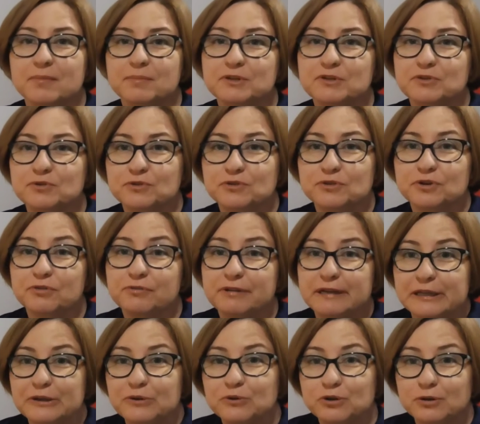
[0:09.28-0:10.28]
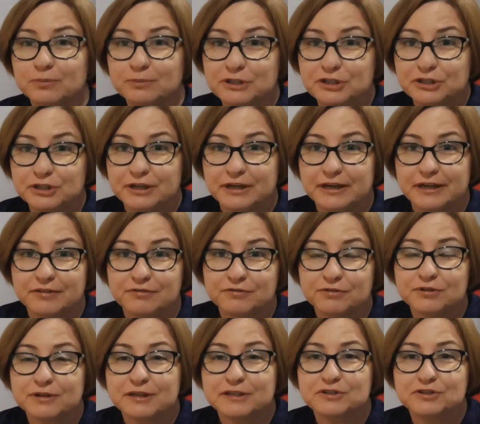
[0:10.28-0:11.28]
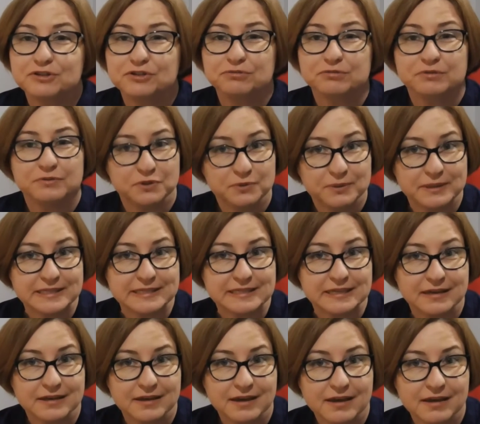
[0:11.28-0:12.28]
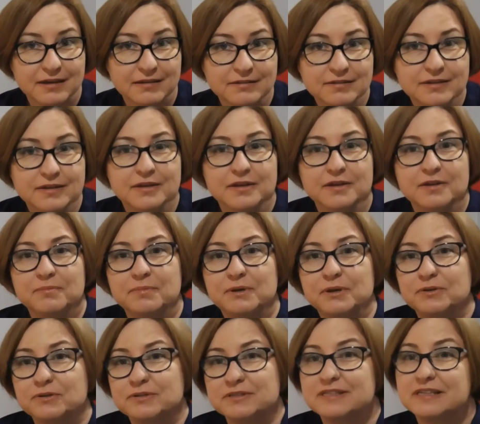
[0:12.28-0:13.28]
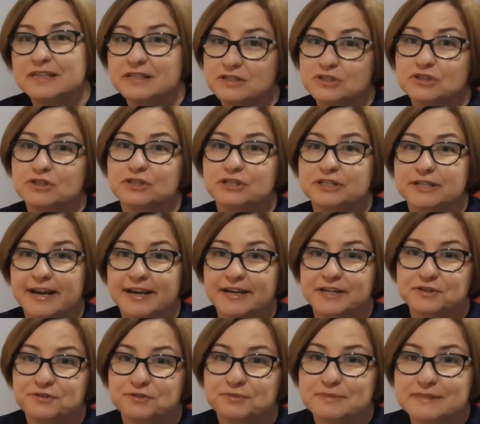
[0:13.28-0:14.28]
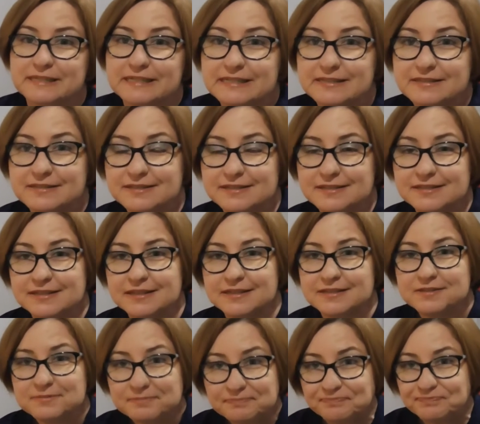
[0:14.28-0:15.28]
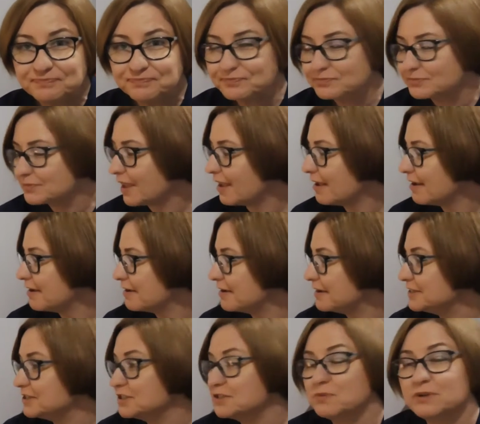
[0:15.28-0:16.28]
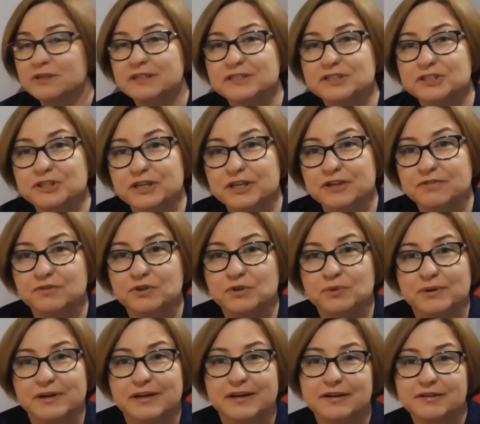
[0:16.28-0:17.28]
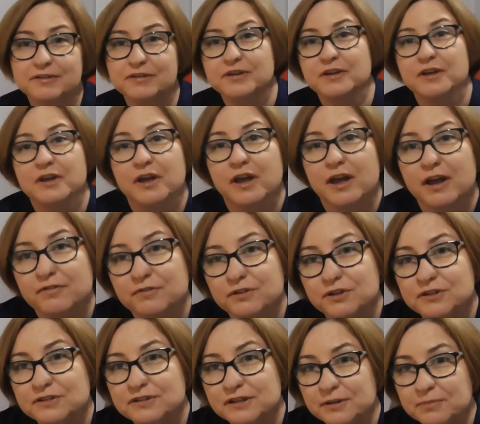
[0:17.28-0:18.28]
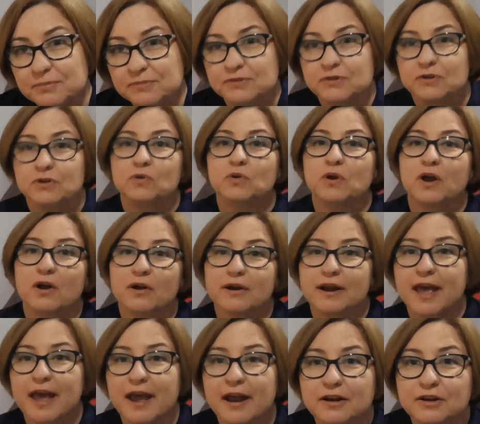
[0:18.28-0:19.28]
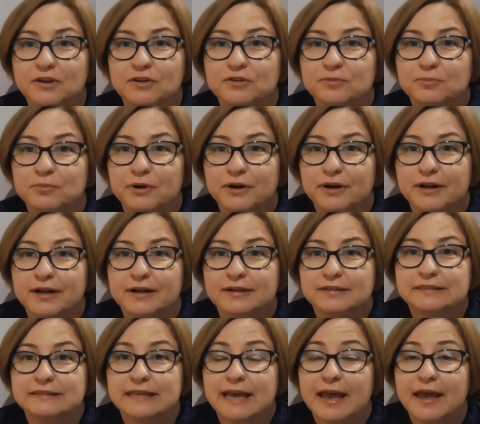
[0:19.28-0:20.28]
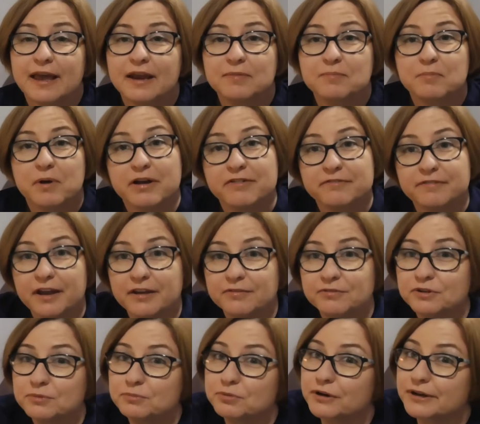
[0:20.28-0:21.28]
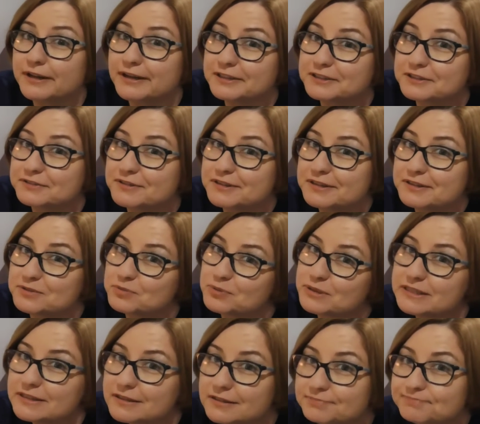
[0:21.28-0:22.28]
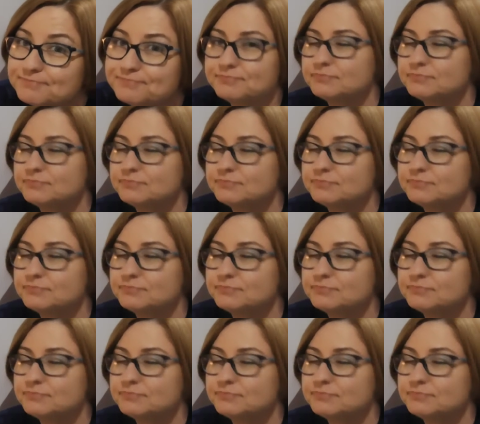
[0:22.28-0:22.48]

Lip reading: It's also a really good opportunity for us to review our skincare because things do change from season to season. I just wanted to give you a few tips on how to use products and my favourite products for this winter.